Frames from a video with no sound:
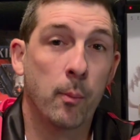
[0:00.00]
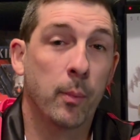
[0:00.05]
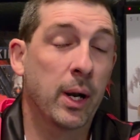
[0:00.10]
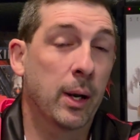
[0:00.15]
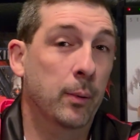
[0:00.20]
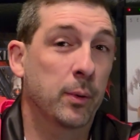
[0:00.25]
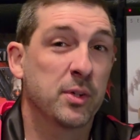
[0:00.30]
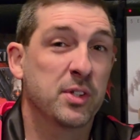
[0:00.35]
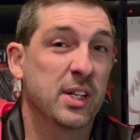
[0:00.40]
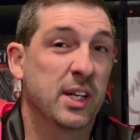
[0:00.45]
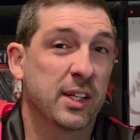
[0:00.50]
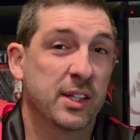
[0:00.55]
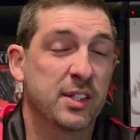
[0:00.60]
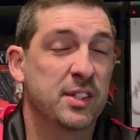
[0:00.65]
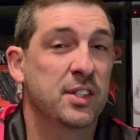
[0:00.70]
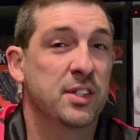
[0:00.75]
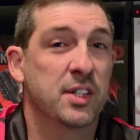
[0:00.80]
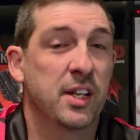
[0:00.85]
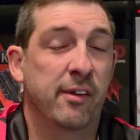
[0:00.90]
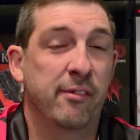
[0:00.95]
But I will say
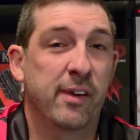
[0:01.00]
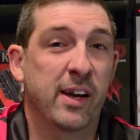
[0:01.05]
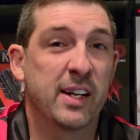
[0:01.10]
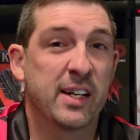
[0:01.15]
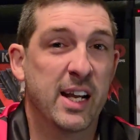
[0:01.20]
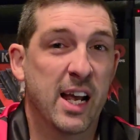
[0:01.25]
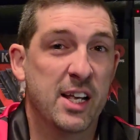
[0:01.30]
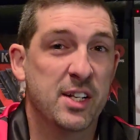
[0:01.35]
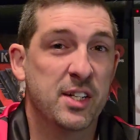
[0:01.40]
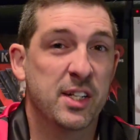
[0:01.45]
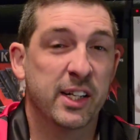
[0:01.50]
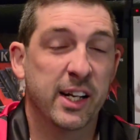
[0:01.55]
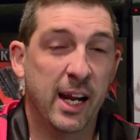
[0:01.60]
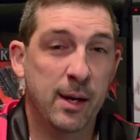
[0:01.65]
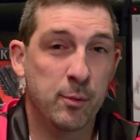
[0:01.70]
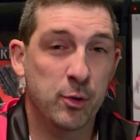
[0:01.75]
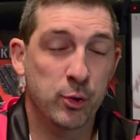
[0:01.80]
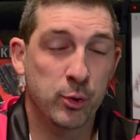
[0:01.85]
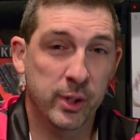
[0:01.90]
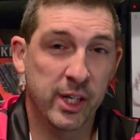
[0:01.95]
this is a fantastic
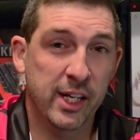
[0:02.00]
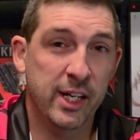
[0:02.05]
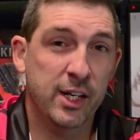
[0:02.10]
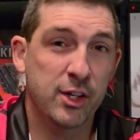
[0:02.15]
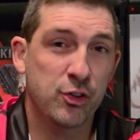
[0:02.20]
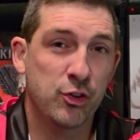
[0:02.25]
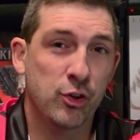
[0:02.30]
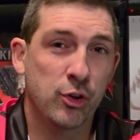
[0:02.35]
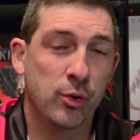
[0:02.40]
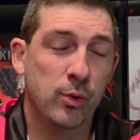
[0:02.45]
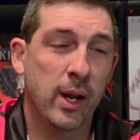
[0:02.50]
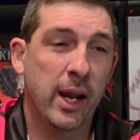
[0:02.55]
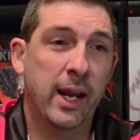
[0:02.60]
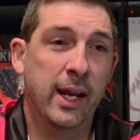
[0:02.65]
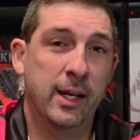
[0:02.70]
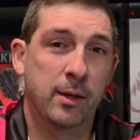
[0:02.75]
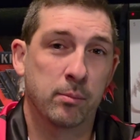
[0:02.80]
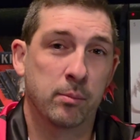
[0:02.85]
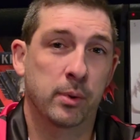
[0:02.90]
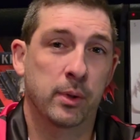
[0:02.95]
game to get into
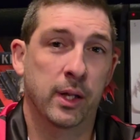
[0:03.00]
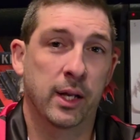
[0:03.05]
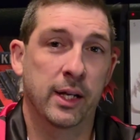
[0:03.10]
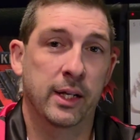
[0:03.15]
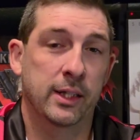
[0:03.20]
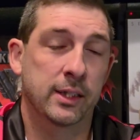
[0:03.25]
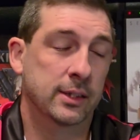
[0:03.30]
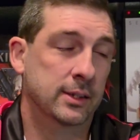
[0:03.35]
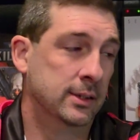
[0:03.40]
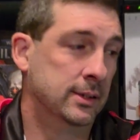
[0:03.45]
and play.